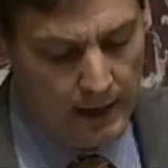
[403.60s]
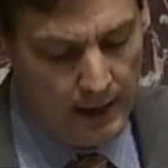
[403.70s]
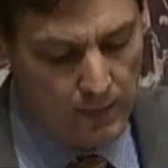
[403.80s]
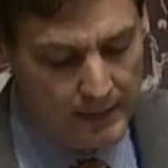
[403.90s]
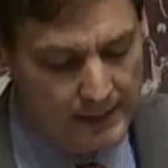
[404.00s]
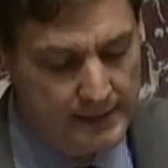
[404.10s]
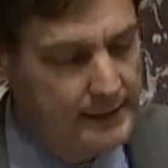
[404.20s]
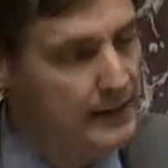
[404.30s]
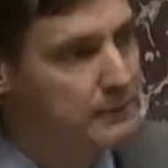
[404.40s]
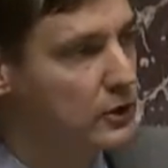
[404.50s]
And we need to
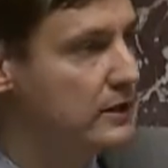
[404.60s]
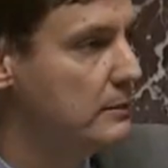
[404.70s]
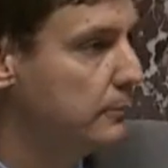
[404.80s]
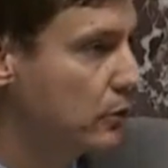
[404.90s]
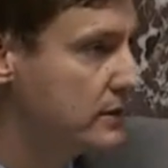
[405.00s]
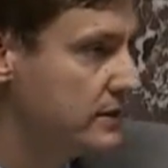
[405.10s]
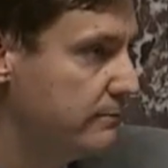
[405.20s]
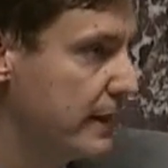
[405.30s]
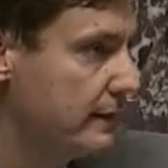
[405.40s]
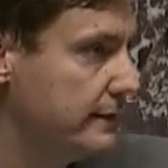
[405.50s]
think about the importance
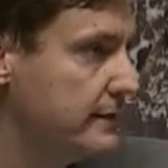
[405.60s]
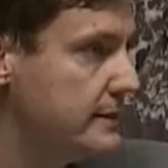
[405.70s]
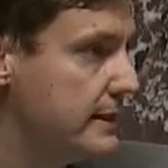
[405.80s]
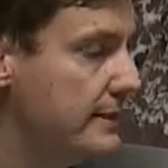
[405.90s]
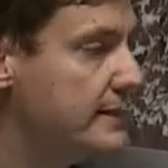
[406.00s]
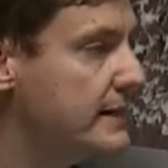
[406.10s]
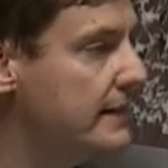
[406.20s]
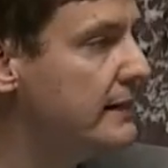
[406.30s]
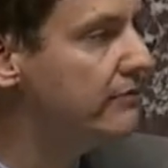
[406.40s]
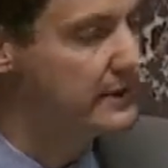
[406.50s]
of penalties and the
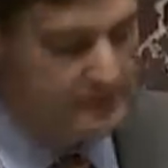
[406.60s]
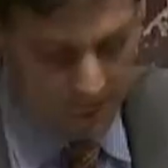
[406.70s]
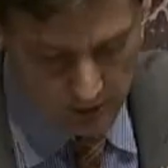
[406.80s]
significance of